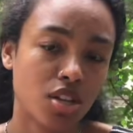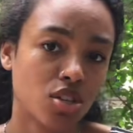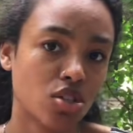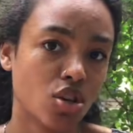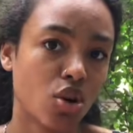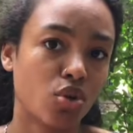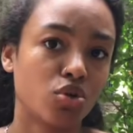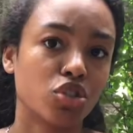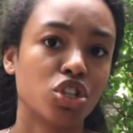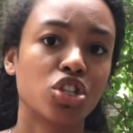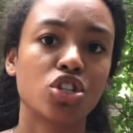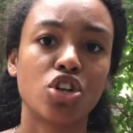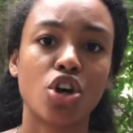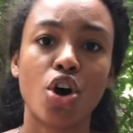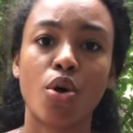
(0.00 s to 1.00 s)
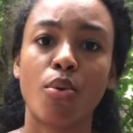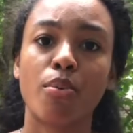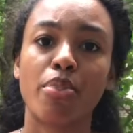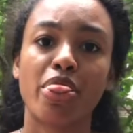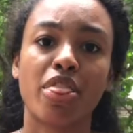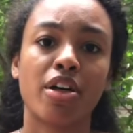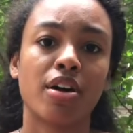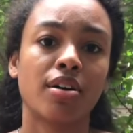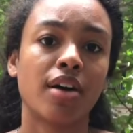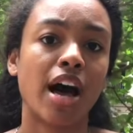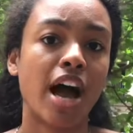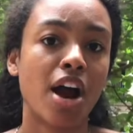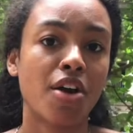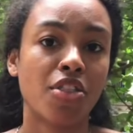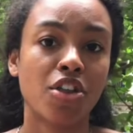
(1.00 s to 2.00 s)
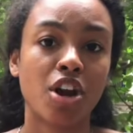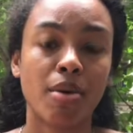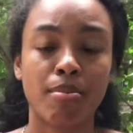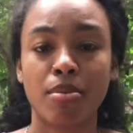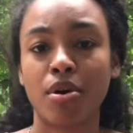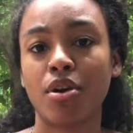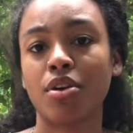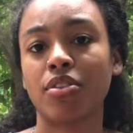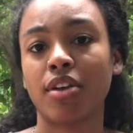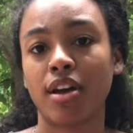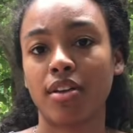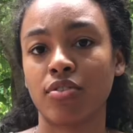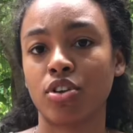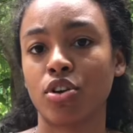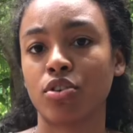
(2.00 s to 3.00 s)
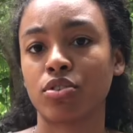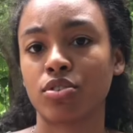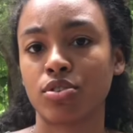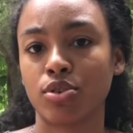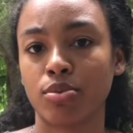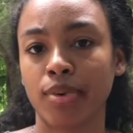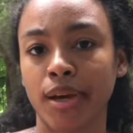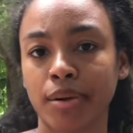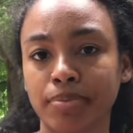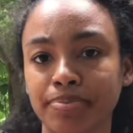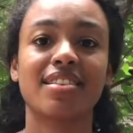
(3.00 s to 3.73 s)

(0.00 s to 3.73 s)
So just know the higher the number, the heavier the tubing.